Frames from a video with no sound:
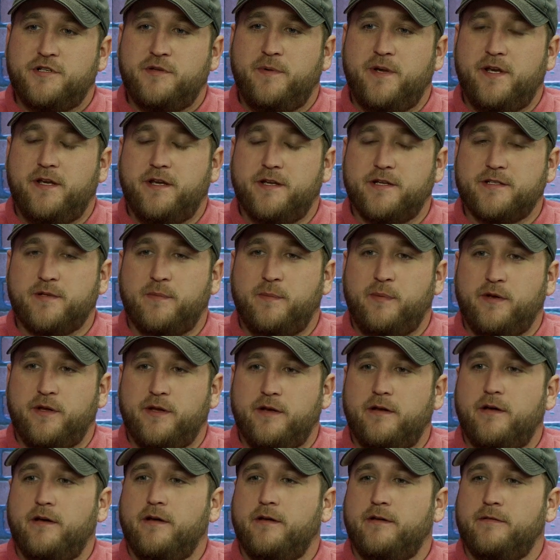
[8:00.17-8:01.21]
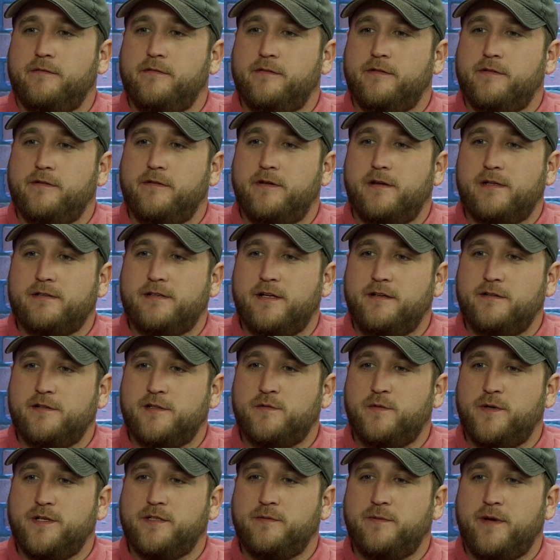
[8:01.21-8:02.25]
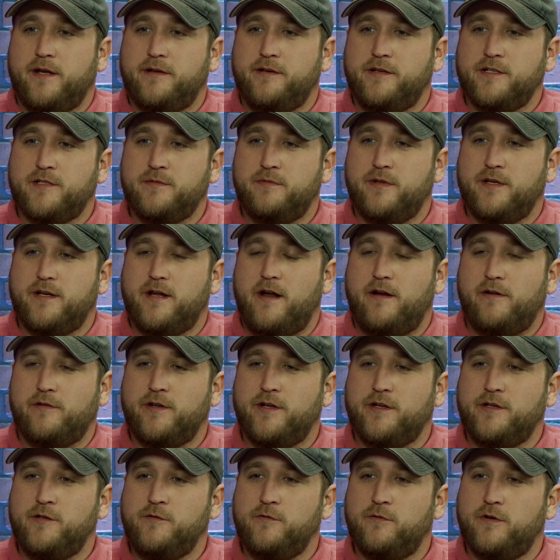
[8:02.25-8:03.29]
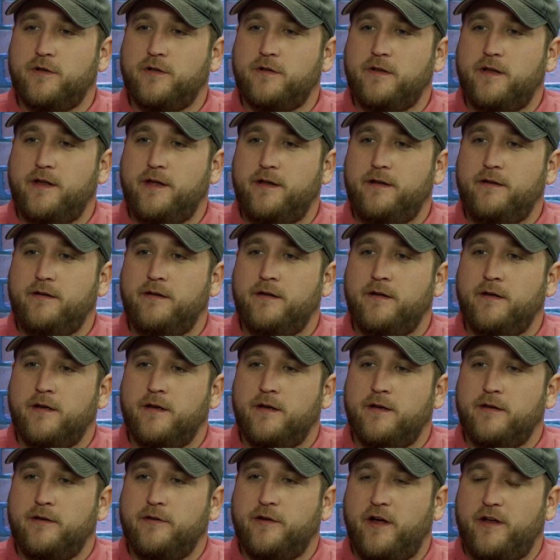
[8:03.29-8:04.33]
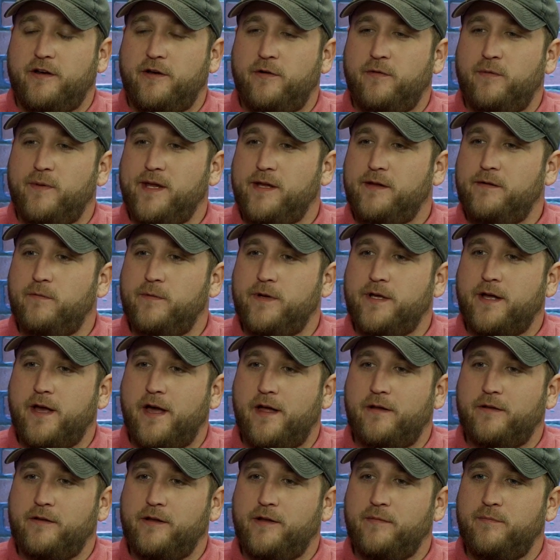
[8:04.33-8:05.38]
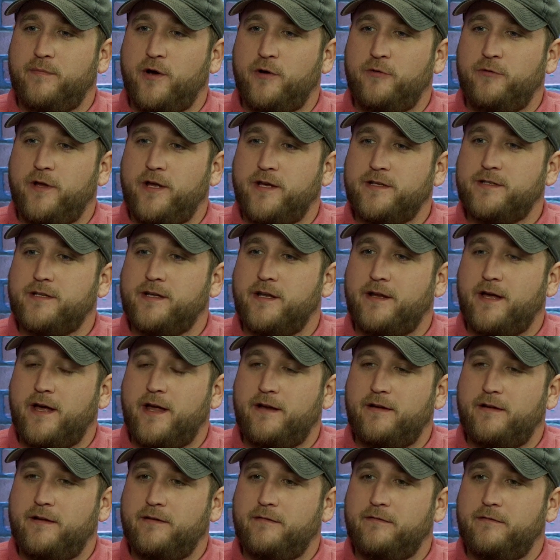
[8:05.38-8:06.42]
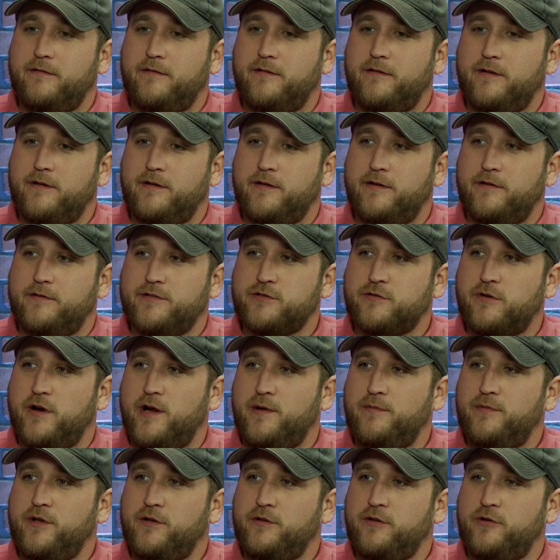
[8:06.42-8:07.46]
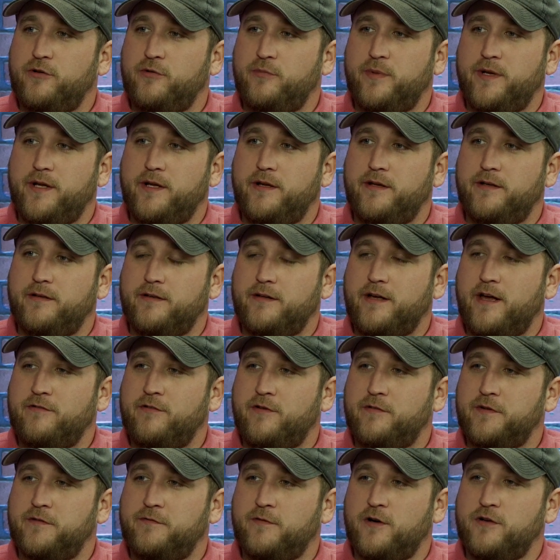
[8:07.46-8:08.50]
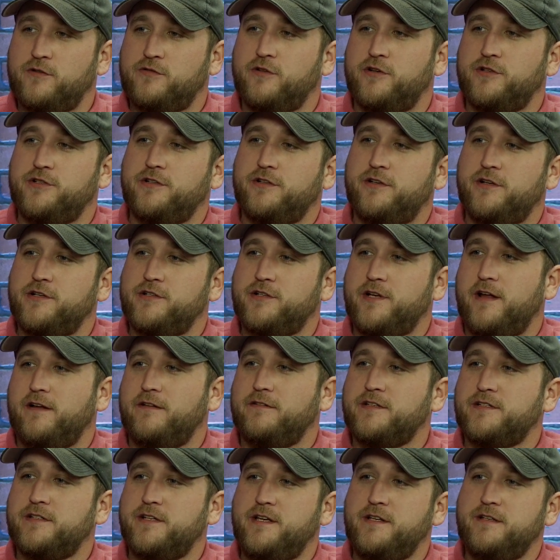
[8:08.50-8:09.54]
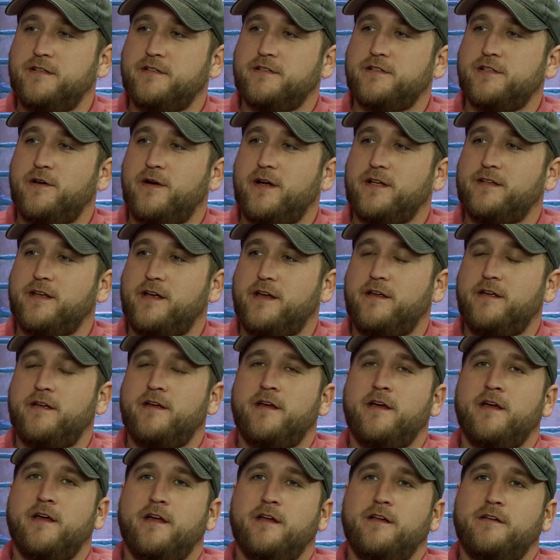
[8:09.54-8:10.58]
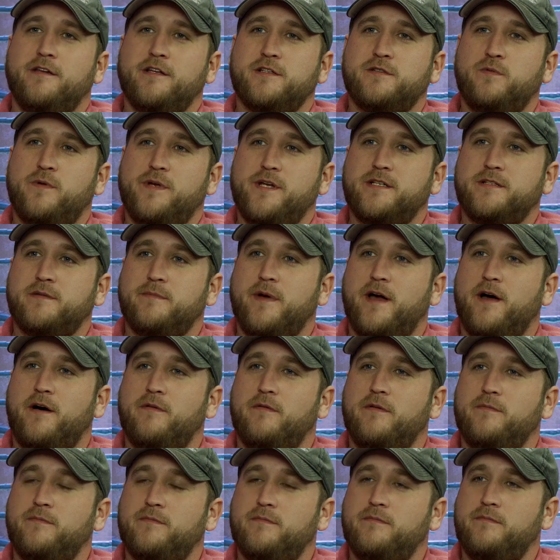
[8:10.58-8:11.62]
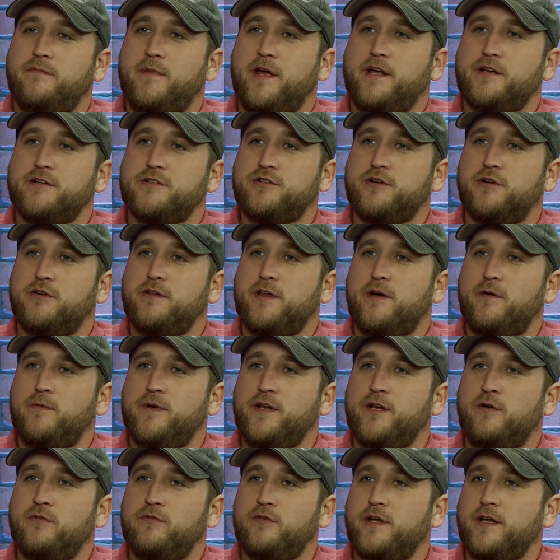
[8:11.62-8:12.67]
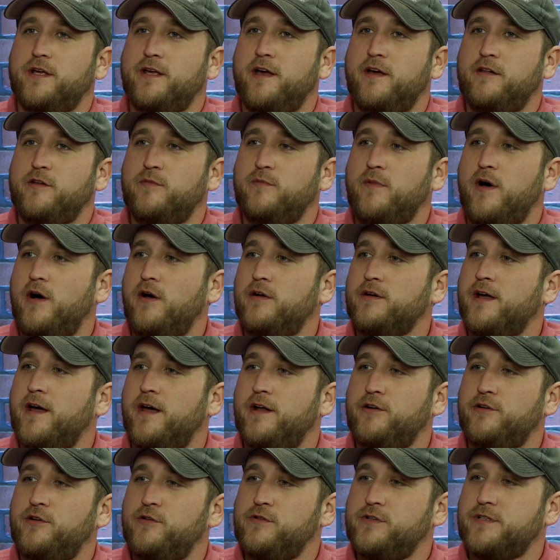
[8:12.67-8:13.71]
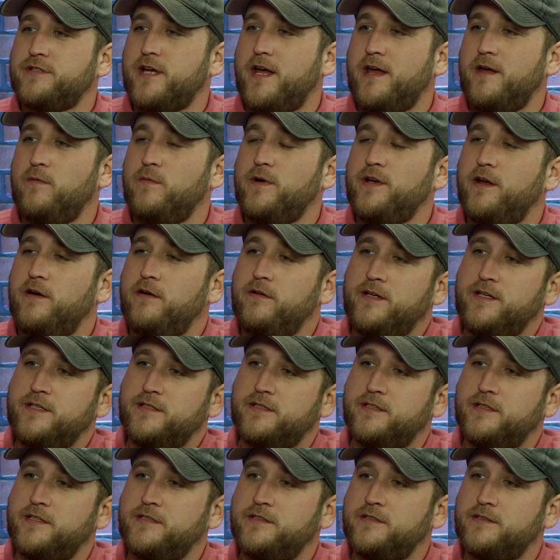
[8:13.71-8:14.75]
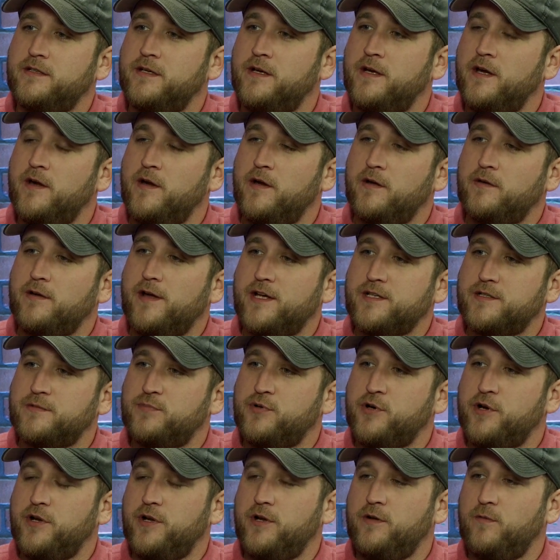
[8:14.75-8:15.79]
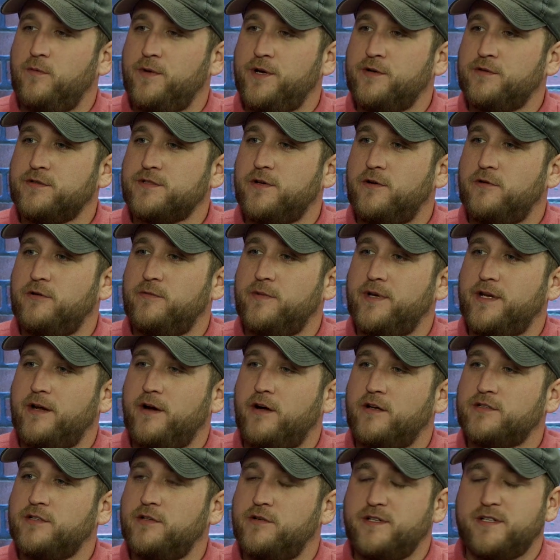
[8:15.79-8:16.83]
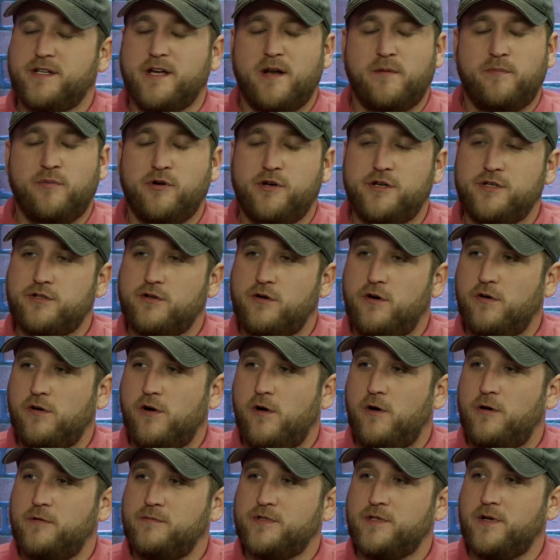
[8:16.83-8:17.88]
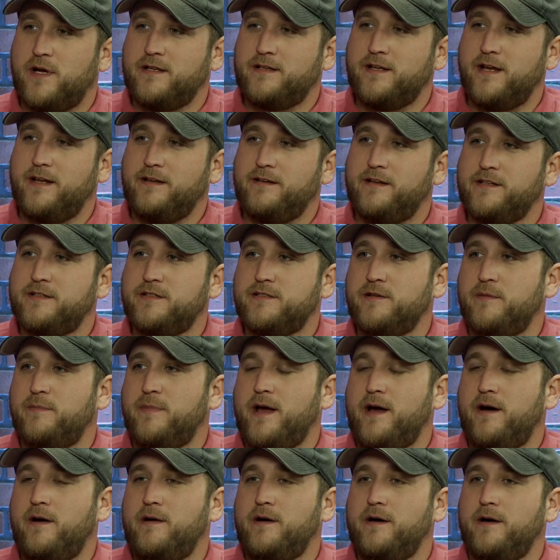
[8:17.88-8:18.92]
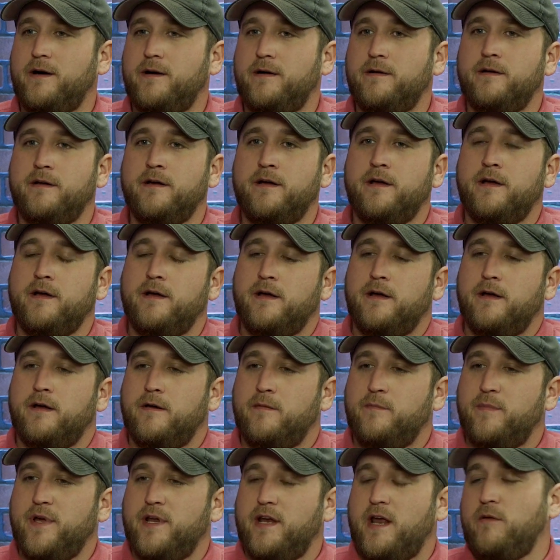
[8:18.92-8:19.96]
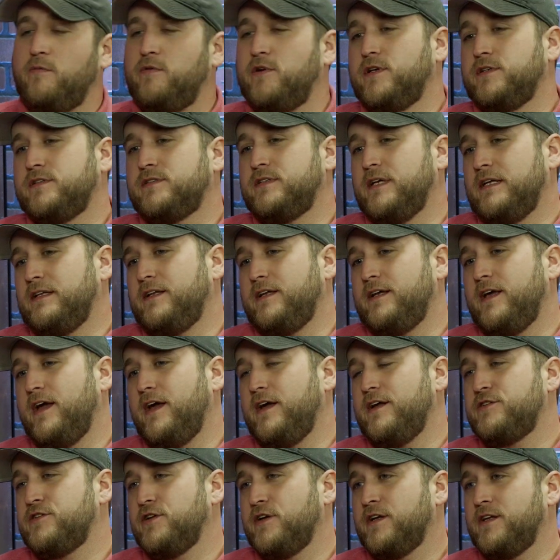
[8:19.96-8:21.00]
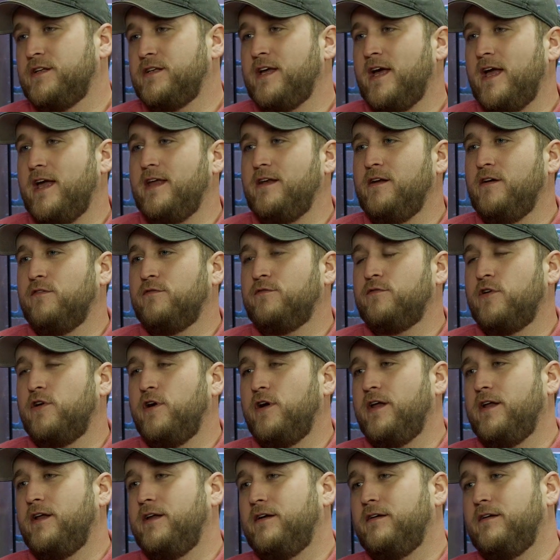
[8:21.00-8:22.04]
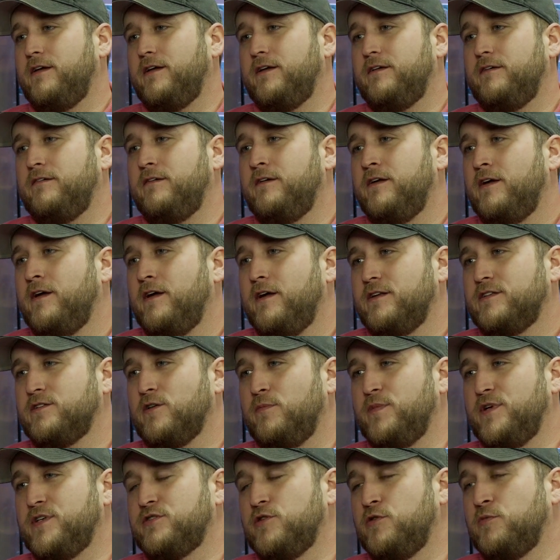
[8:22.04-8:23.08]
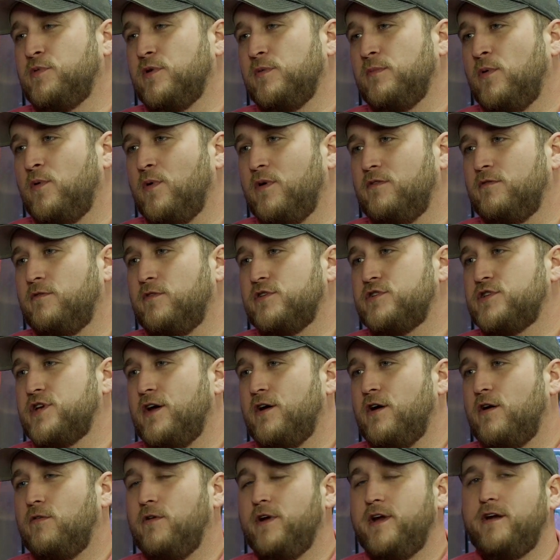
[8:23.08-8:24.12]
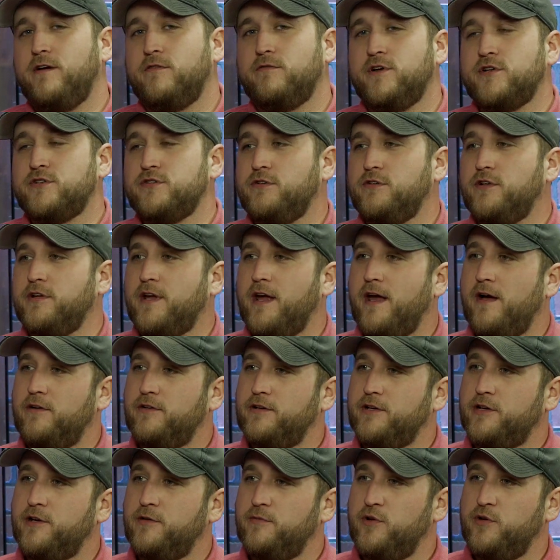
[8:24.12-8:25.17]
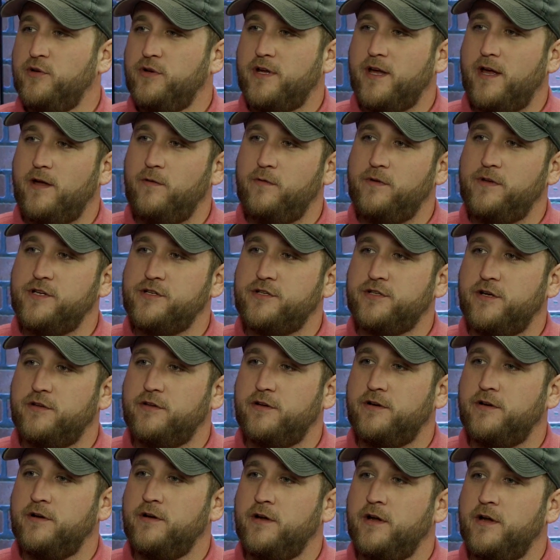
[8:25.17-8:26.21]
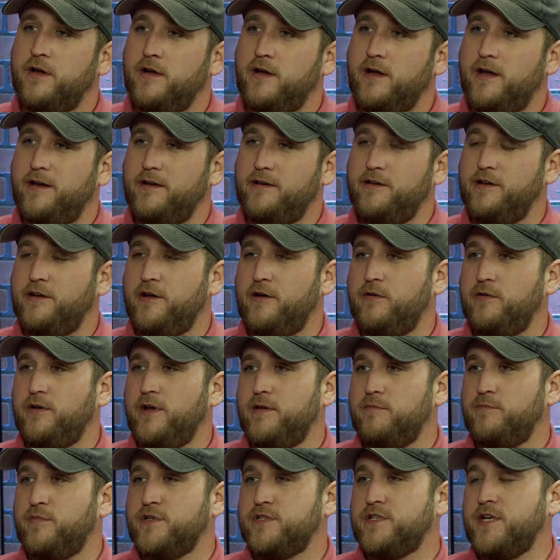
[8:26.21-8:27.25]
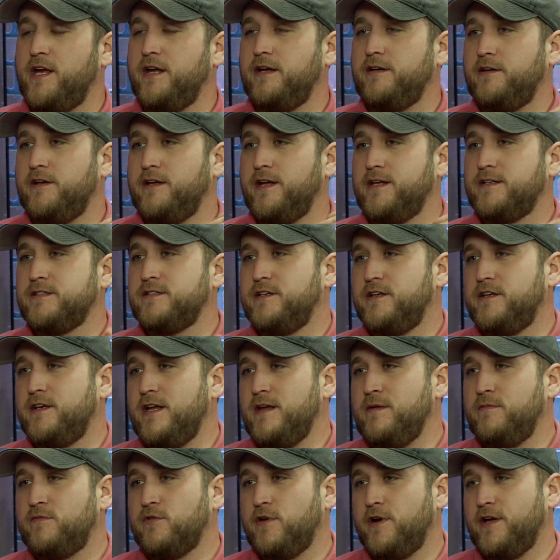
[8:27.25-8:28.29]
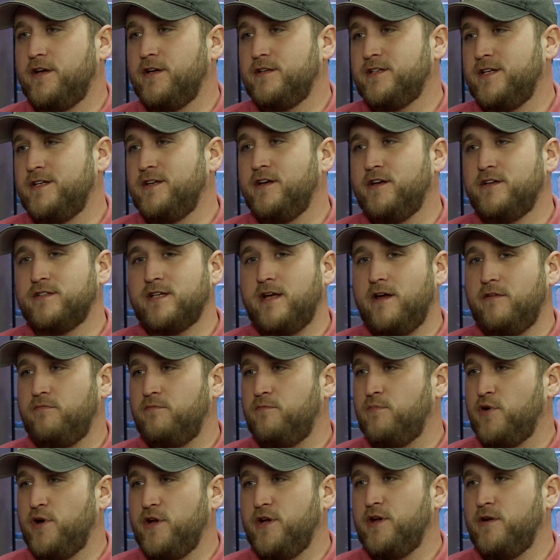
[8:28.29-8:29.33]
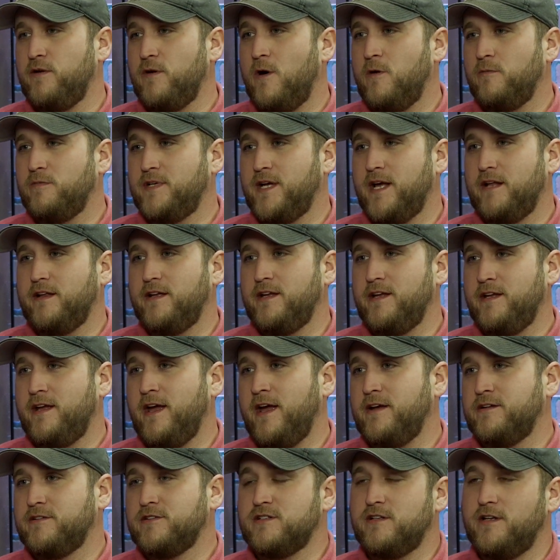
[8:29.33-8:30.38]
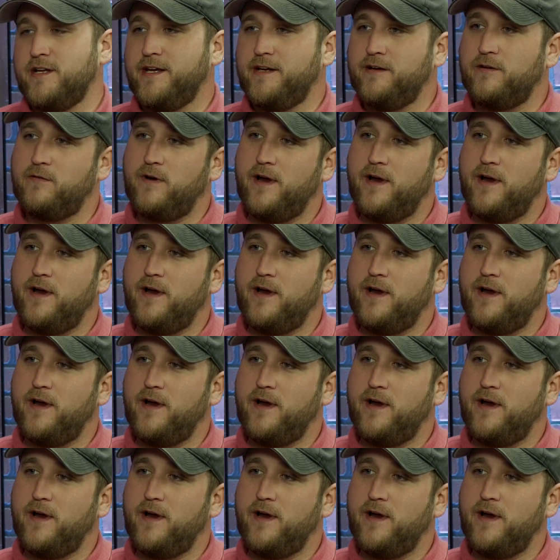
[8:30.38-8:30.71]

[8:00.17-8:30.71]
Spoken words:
disciplined. I think this week's about discipline. I don't think you want to let. I know we kind of let Bo Nix get out of scramble a little bit and gave up the first rushing touchdown of the season. So I think this week's about making sure that we don't let Kellen Mond kind of do the same. We know he's got some pretty good wheels on him, and also he's got a pretty strong arm. So I think this is about being able to set the edge and contain up front, and it's going to be super important for J.R. Reed and Richard LeCounte to communicate with each other and and protect against the deep threat because he does have pretty good arm talent. He can sling it around.